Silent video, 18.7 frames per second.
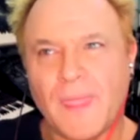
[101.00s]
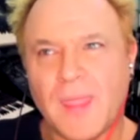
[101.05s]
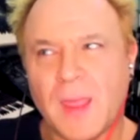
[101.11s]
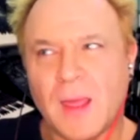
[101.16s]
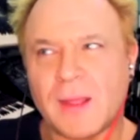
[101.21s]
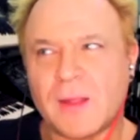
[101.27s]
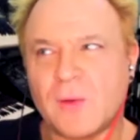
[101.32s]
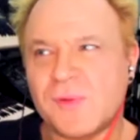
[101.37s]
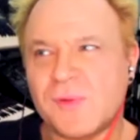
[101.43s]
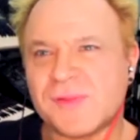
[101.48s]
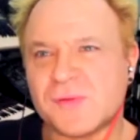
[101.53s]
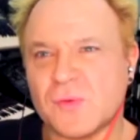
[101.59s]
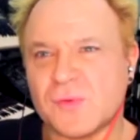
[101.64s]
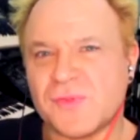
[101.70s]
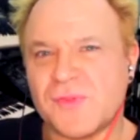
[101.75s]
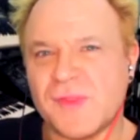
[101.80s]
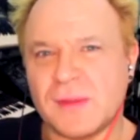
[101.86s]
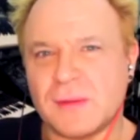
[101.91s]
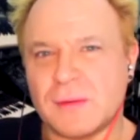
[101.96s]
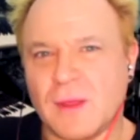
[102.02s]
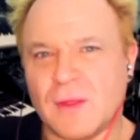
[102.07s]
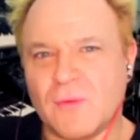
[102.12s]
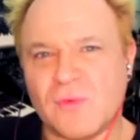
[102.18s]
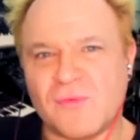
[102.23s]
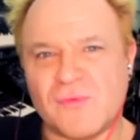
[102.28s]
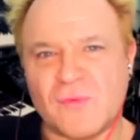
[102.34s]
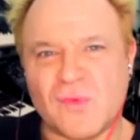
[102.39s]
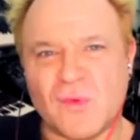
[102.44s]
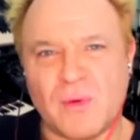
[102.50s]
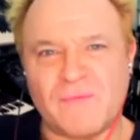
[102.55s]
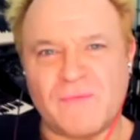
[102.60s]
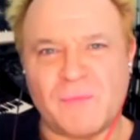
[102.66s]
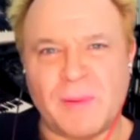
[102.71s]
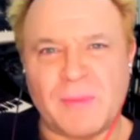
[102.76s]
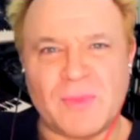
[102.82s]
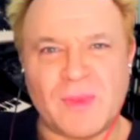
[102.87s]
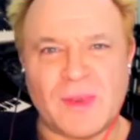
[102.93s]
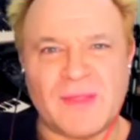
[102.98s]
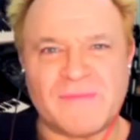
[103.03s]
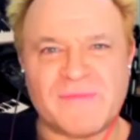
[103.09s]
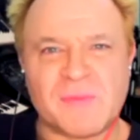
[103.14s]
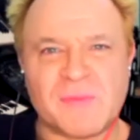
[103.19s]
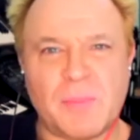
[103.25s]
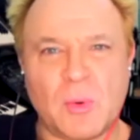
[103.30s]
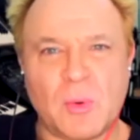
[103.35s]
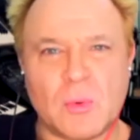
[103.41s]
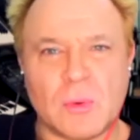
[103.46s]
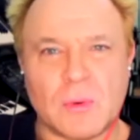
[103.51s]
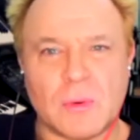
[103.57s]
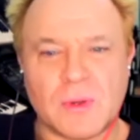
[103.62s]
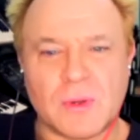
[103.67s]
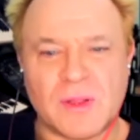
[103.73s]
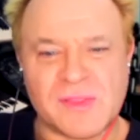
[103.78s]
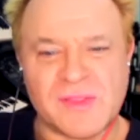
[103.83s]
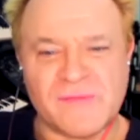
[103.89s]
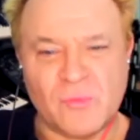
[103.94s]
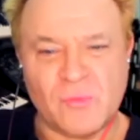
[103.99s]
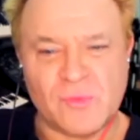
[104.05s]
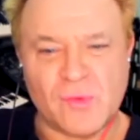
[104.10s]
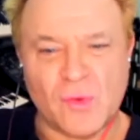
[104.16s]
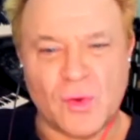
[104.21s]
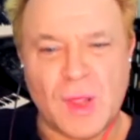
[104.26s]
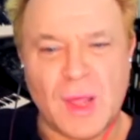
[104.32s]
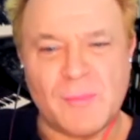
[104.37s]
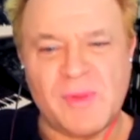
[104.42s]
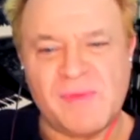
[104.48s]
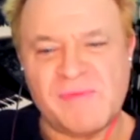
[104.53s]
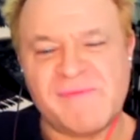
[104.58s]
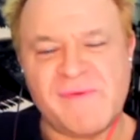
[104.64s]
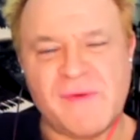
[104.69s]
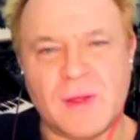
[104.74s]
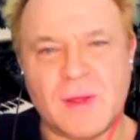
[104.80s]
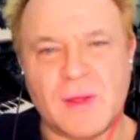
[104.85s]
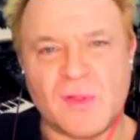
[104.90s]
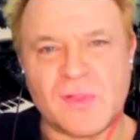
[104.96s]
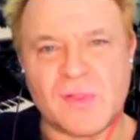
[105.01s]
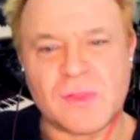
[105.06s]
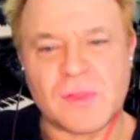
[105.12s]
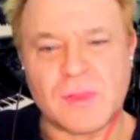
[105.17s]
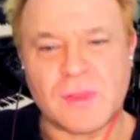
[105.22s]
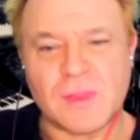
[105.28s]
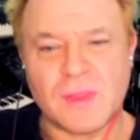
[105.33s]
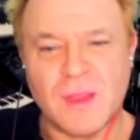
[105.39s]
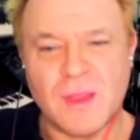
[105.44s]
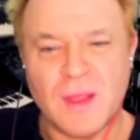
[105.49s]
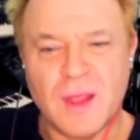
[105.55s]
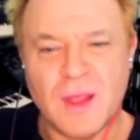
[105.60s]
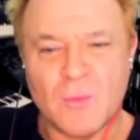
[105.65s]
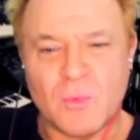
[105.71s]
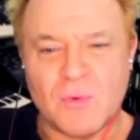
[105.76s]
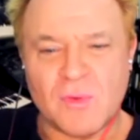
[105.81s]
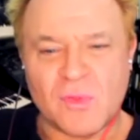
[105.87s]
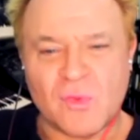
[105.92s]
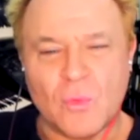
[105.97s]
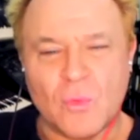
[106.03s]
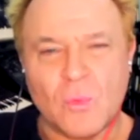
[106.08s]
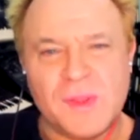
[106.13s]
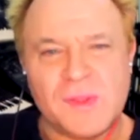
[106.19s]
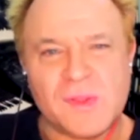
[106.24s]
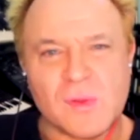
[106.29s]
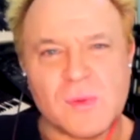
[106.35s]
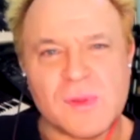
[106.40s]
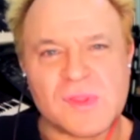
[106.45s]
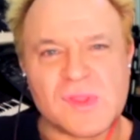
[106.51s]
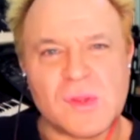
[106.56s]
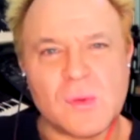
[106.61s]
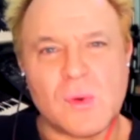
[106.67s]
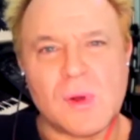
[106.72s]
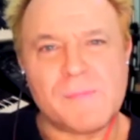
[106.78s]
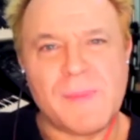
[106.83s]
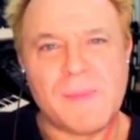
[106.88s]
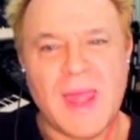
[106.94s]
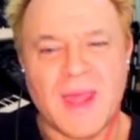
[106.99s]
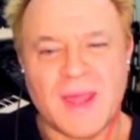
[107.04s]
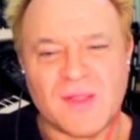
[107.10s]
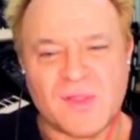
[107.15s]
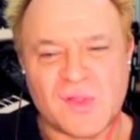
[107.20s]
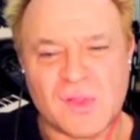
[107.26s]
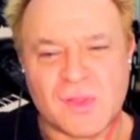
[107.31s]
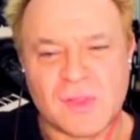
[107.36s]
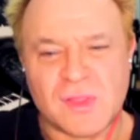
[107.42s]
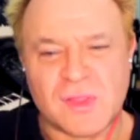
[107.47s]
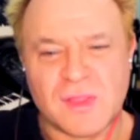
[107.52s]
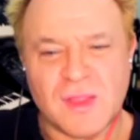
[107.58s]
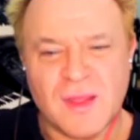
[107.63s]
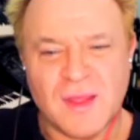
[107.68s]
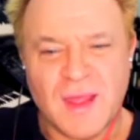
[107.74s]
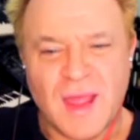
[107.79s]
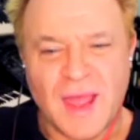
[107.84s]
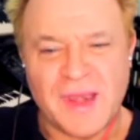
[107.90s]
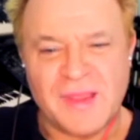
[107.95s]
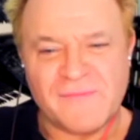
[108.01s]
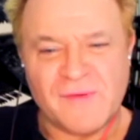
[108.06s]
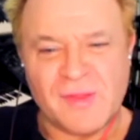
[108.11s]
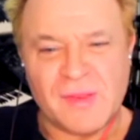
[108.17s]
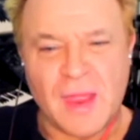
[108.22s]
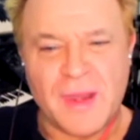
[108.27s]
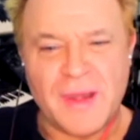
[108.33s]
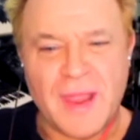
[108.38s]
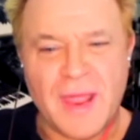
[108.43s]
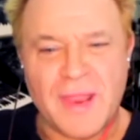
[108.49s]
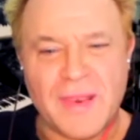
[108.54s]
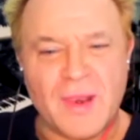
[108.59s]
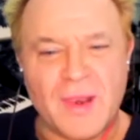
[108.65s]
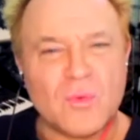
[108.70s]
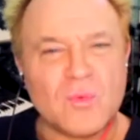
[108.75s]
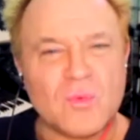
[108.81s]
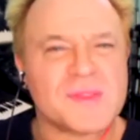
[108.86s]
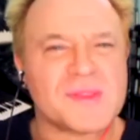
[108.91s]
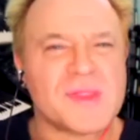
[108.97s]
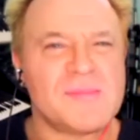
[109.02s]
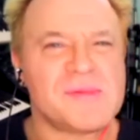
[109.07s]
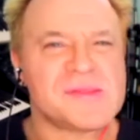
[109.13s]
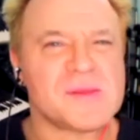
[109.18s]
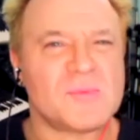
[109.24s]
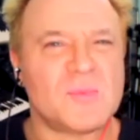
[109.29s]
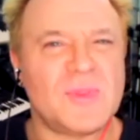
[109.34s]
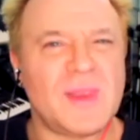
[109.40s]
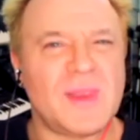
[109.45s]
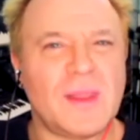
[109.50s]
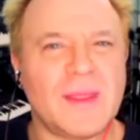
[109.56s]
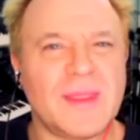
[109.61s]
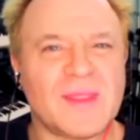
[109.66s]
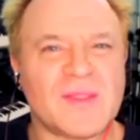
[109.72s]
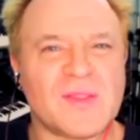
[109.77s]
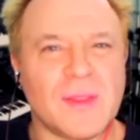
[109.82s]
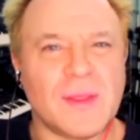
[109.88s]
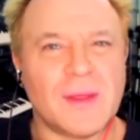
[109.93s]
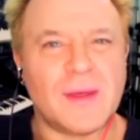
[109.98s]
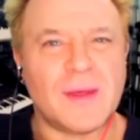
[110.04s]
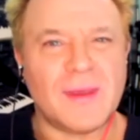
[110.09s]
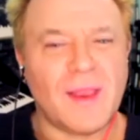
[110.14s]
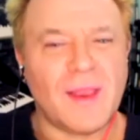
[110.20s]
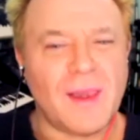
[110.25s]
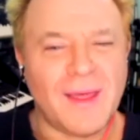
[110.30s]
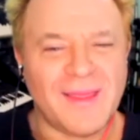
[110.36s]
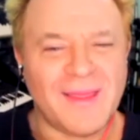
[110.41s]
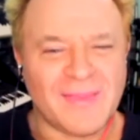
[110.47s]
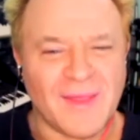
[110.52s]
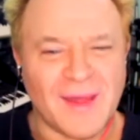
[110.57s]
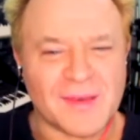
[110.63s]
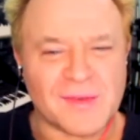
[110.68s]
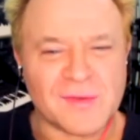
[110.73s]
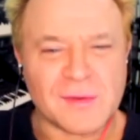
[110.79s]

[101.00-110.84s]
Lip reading: I always sort of think, I always feel sorry for people that love sport because they've always got to come in first, whereas all we do is do our best, and and then always going to be someone that likes it, and I like that.